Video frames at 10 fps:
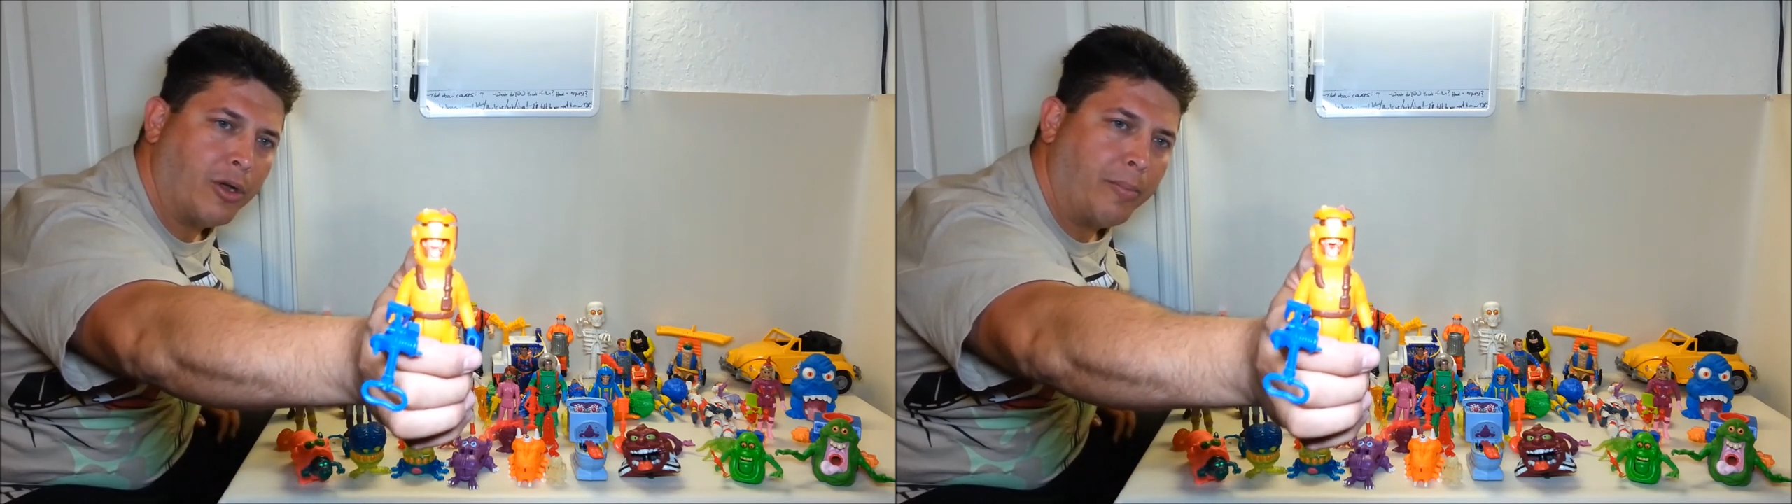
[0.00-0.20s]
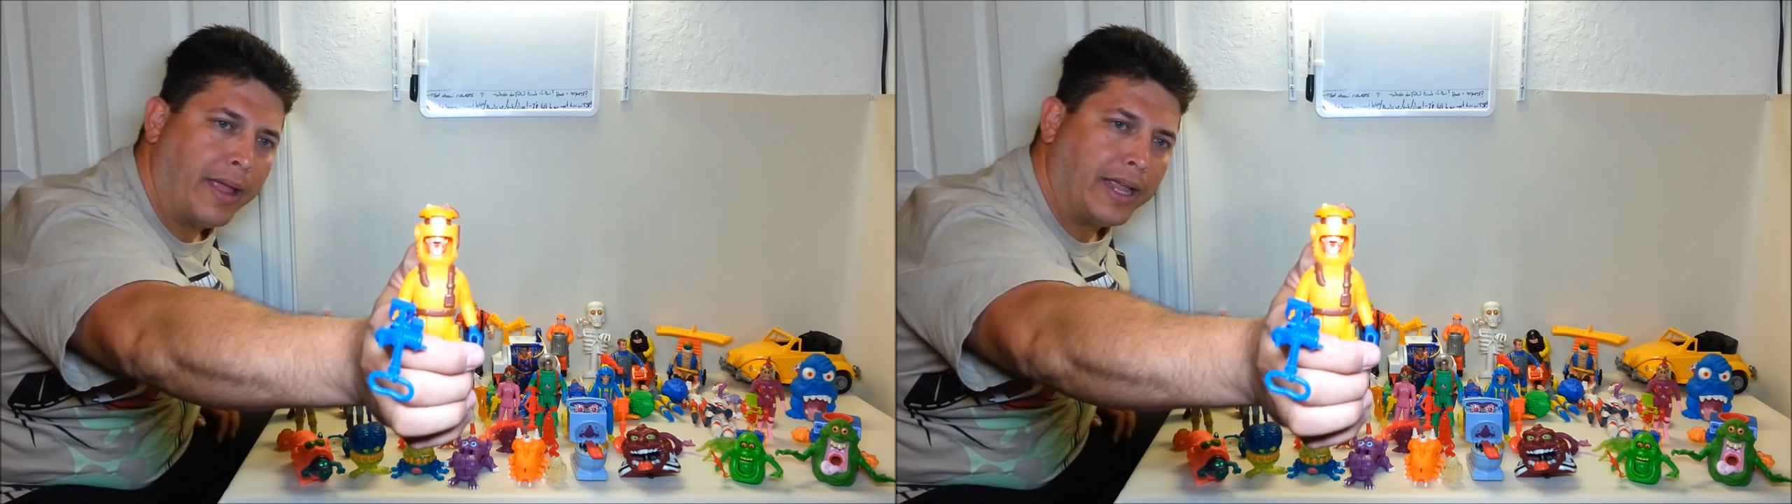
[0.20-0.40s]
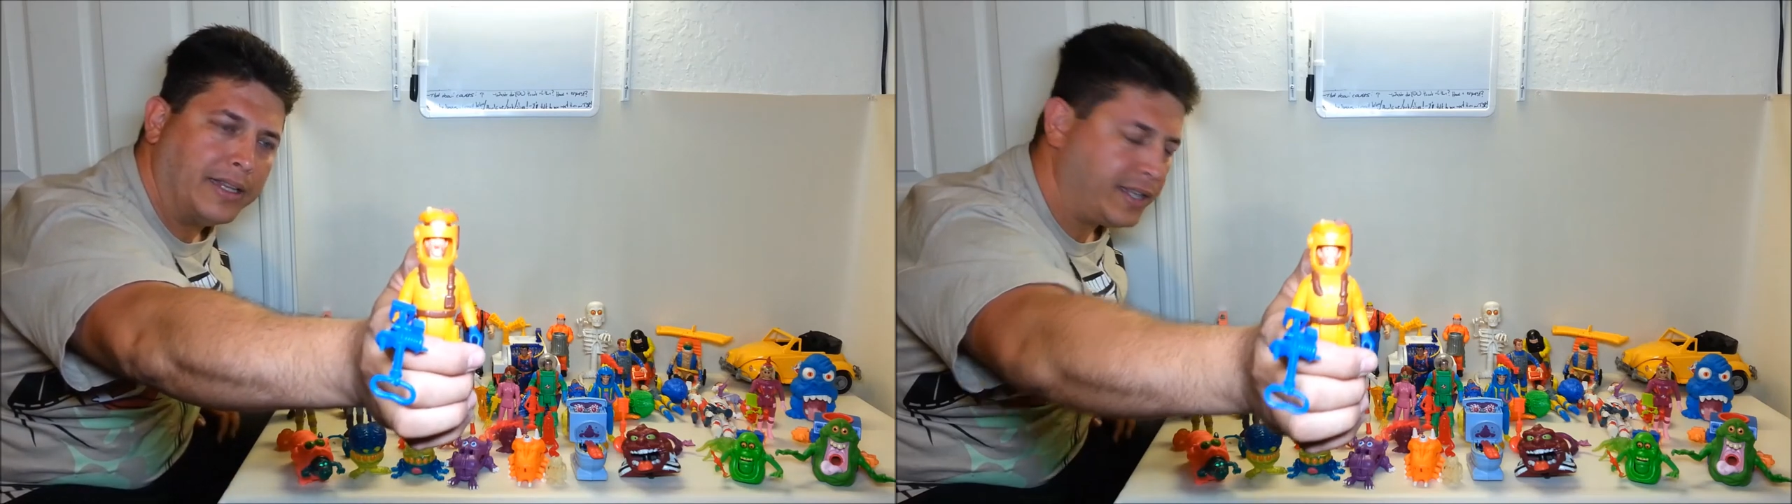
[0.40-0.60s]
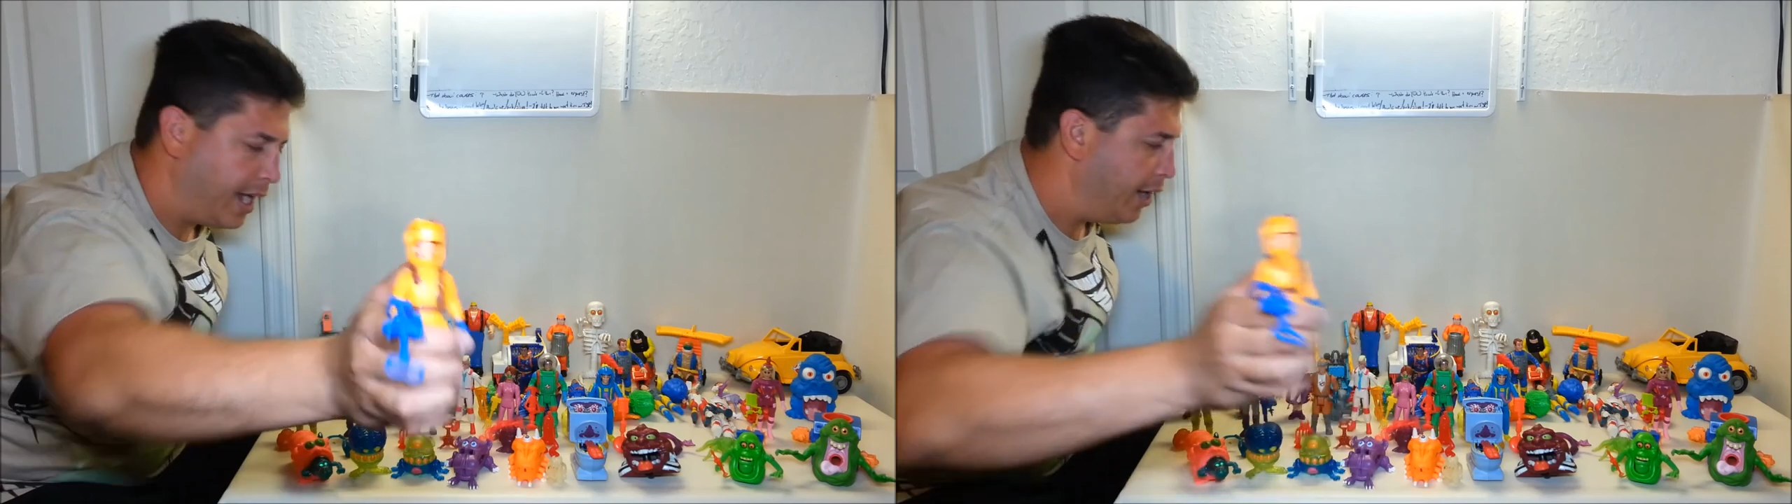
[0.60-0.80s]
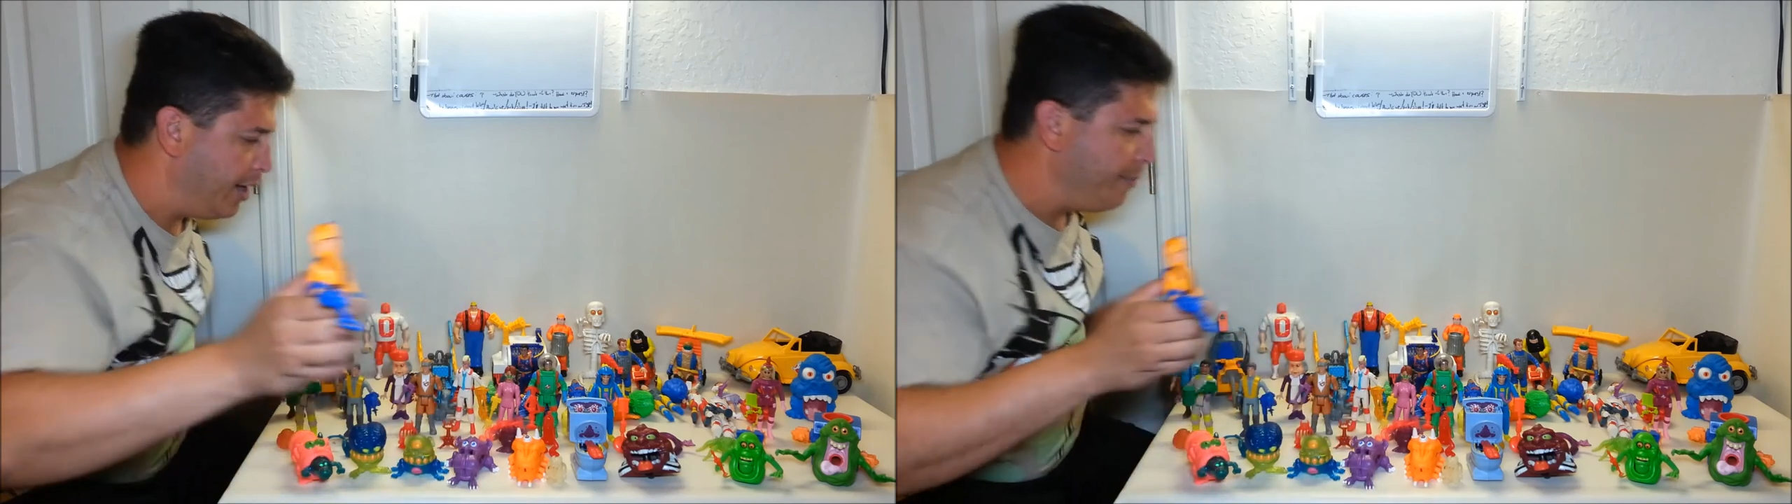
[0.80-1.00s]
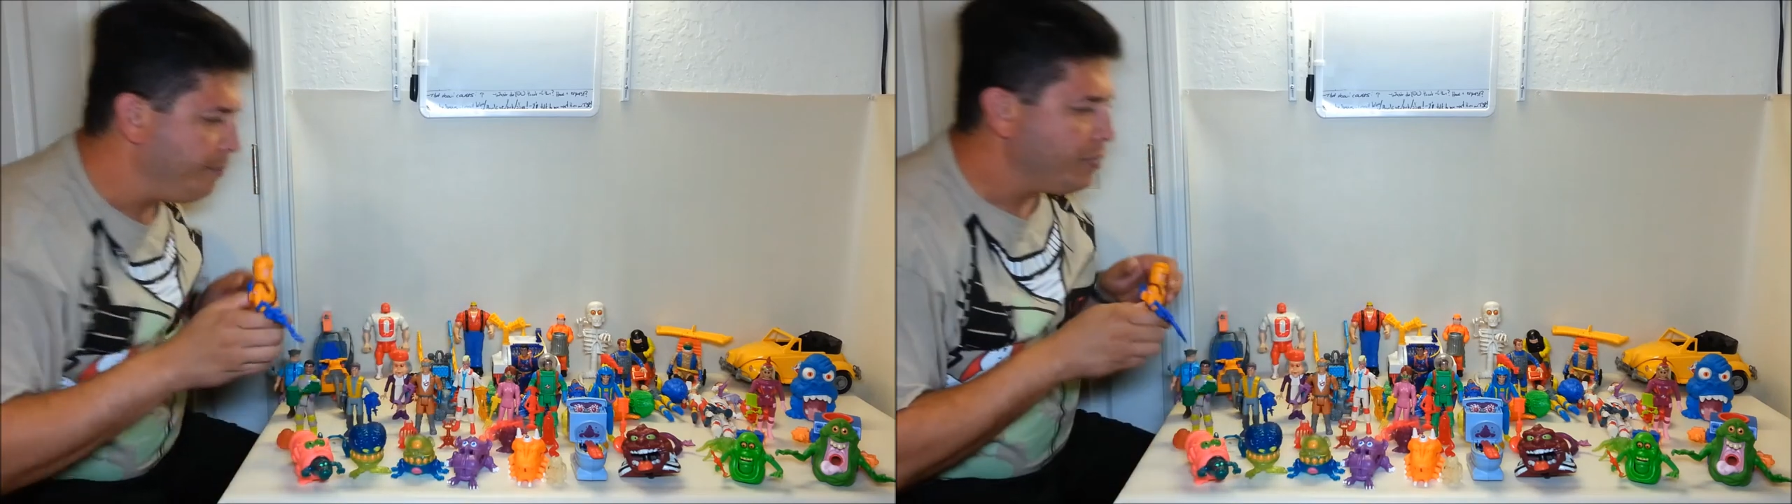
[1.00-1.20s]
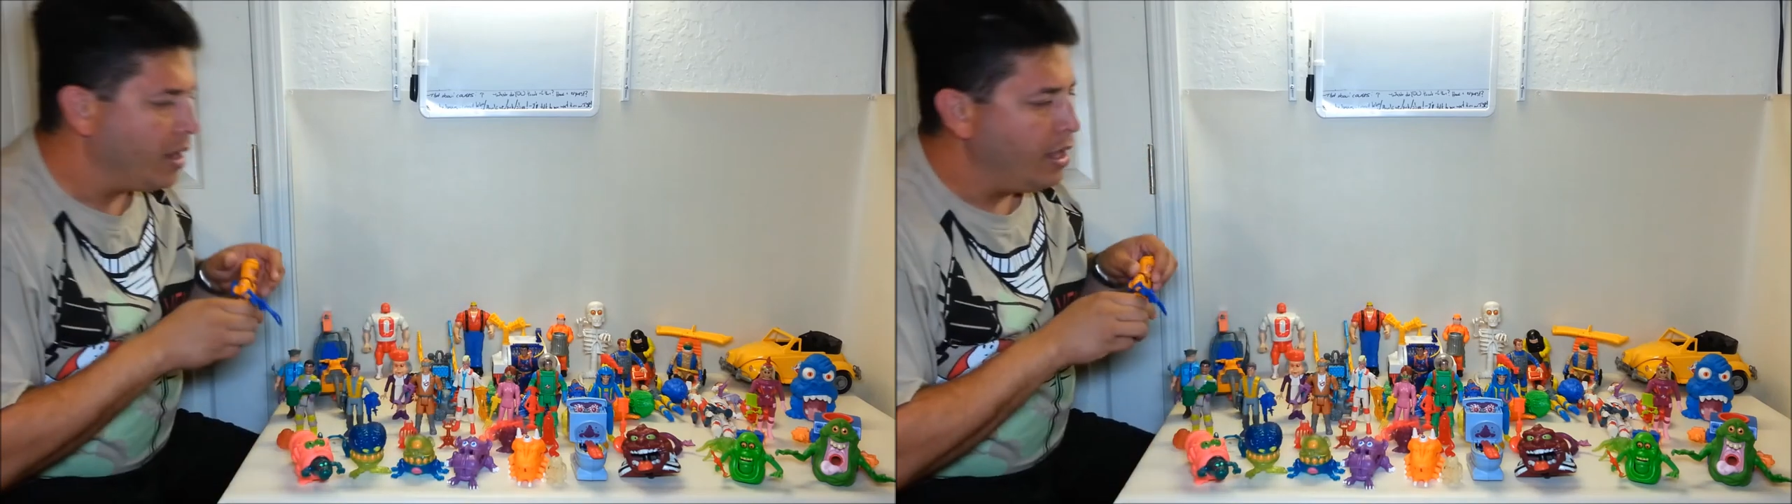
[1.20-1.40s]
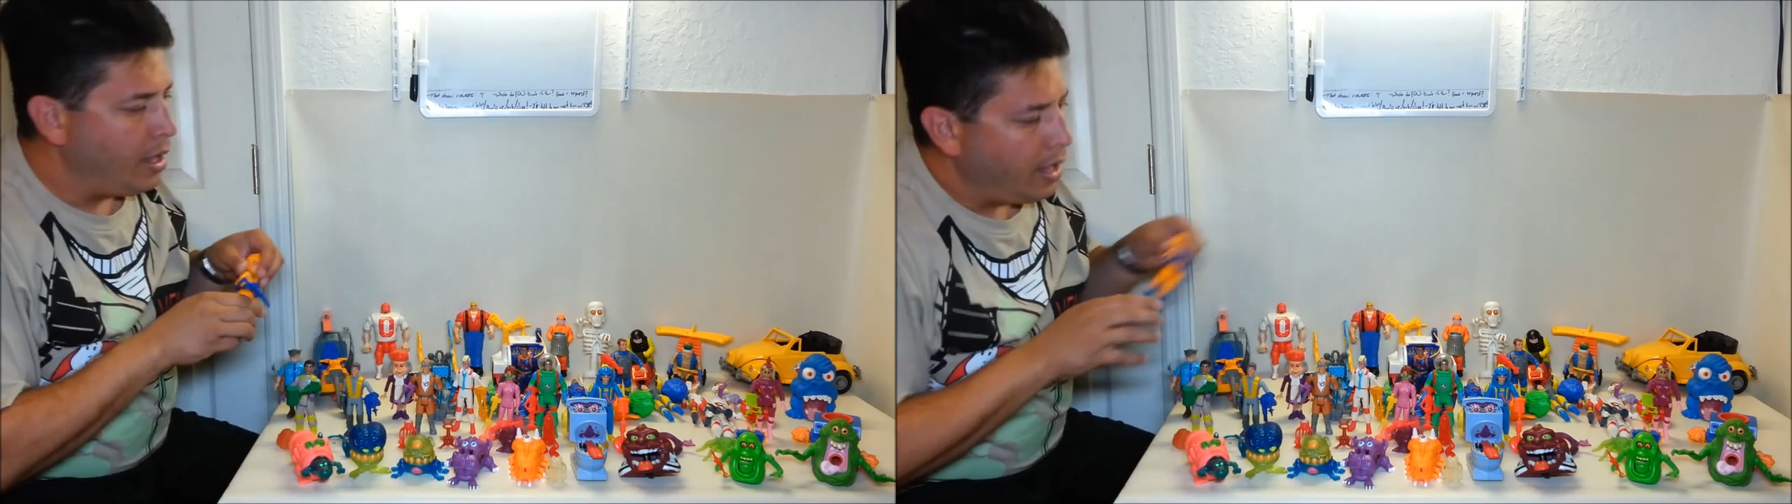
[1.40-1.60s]
real big and scared.
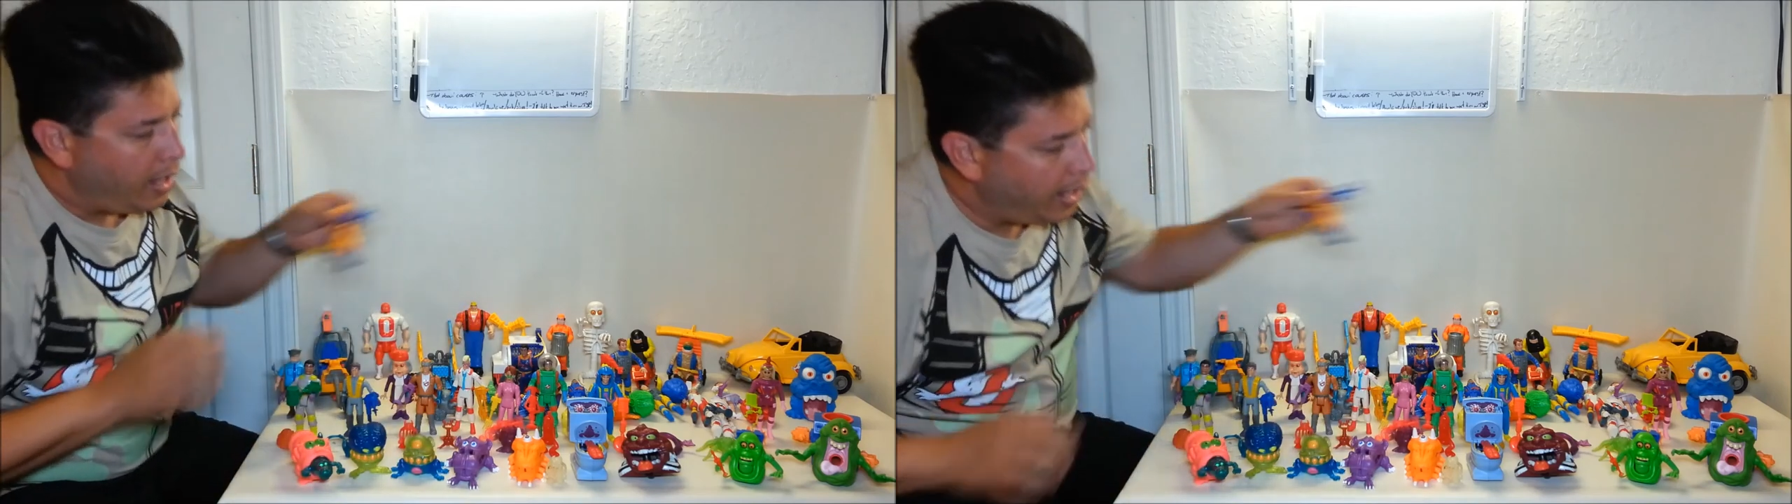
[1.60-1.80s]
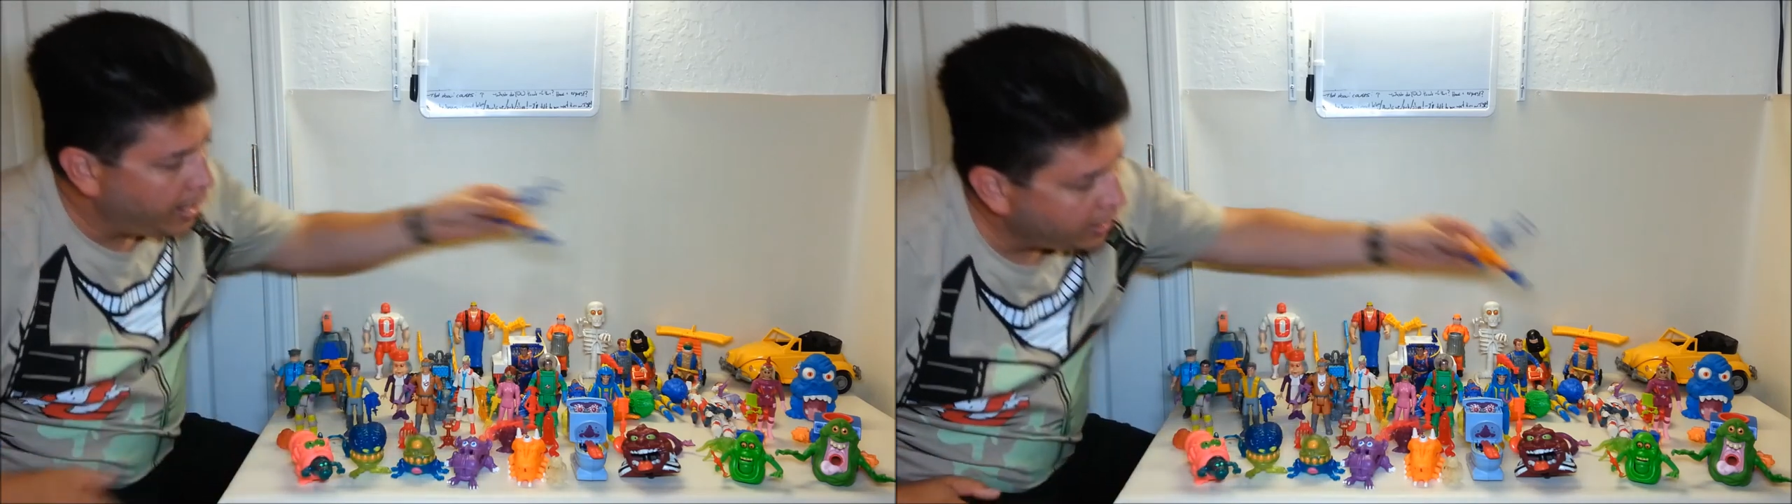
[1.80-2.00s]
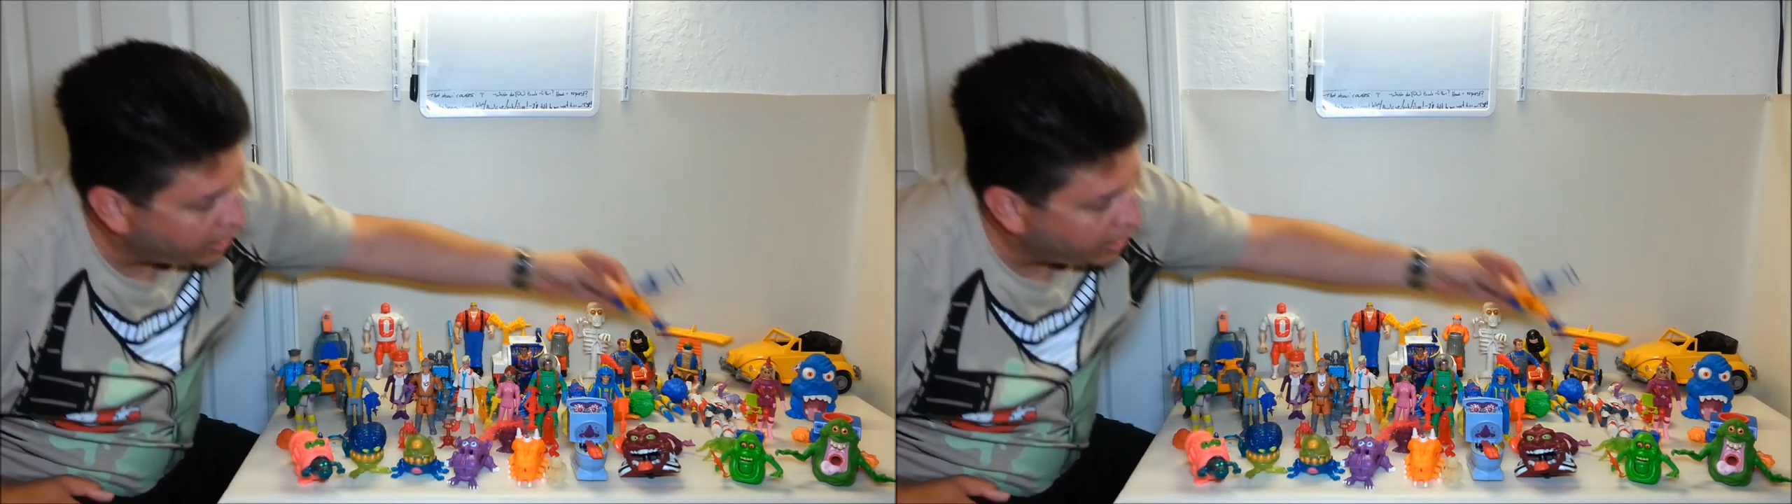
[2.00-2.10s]
And